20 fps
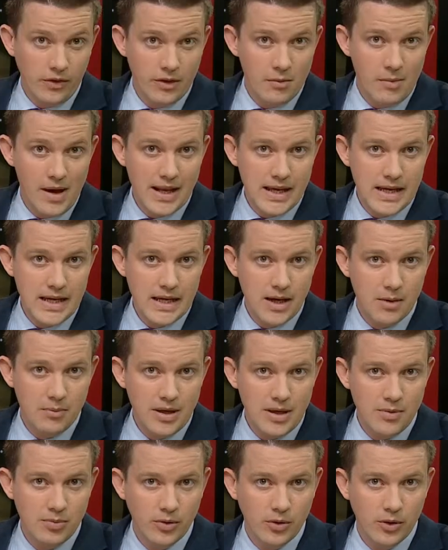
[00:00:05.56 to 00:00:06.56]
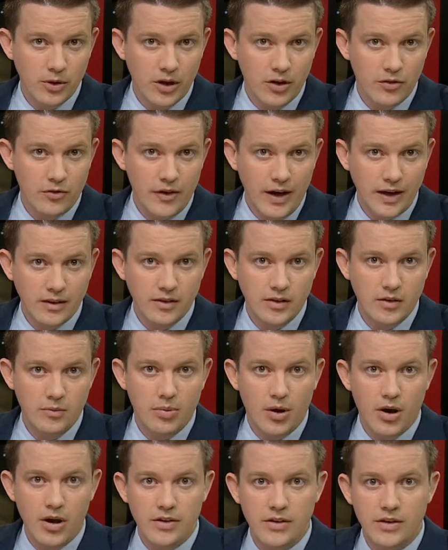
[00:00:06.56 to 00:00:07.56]
many people affected
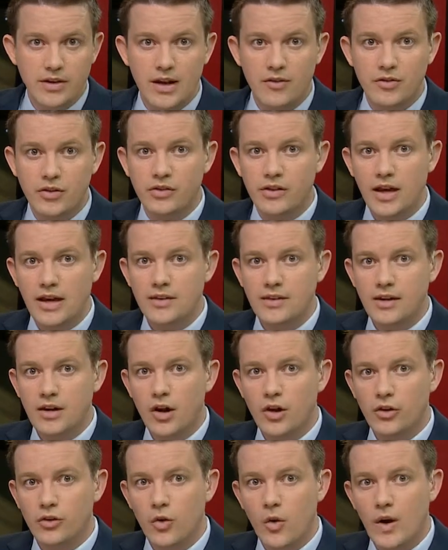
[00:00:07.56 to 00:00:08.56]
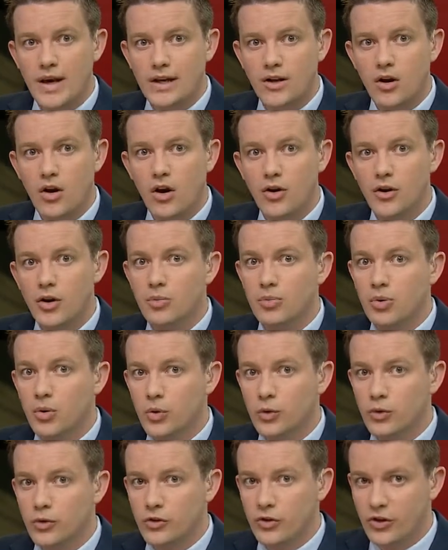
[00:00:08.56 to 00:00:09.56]
by the devastating earthquake are
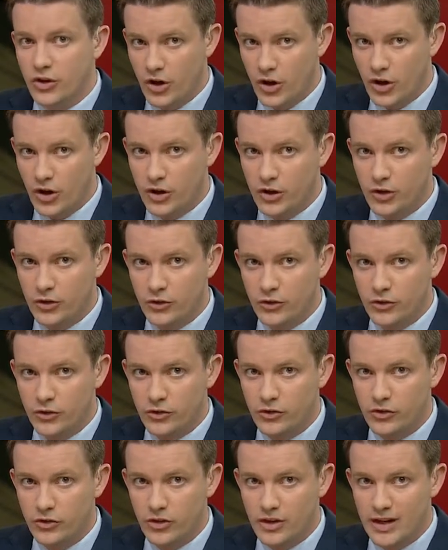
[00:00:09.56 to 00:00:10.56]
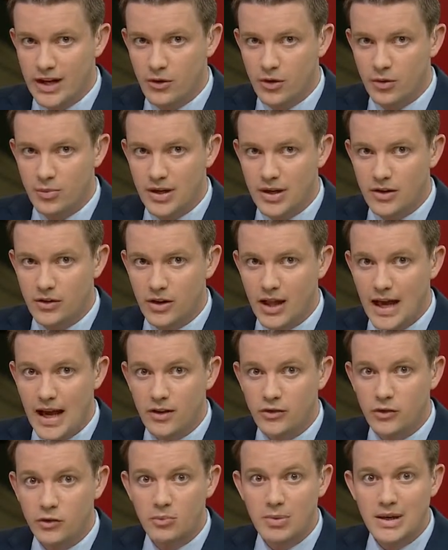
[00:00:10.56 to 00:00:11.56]
Nepal's Gurkhas. Now an appeal
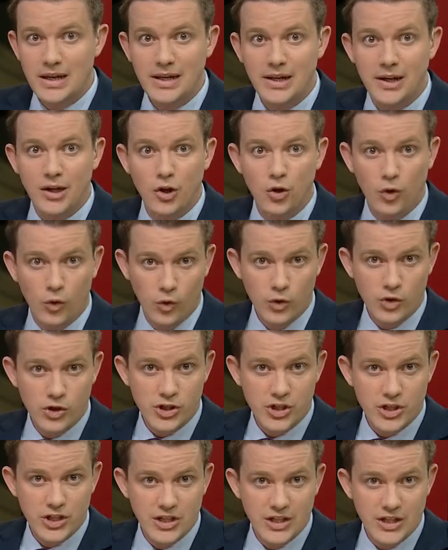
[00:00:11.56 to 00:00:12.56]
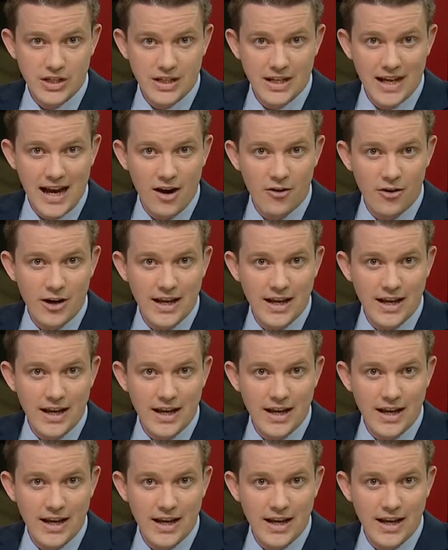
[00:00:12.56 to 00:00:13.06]
has been launched, and Karen